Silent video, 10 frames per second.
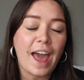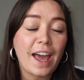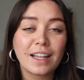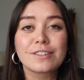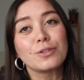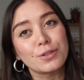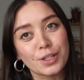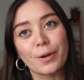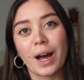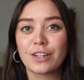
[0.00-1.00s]
and
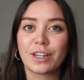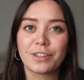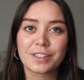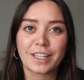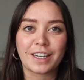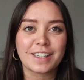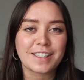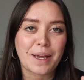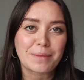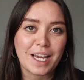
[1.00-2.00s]
also hydrate your skin at the same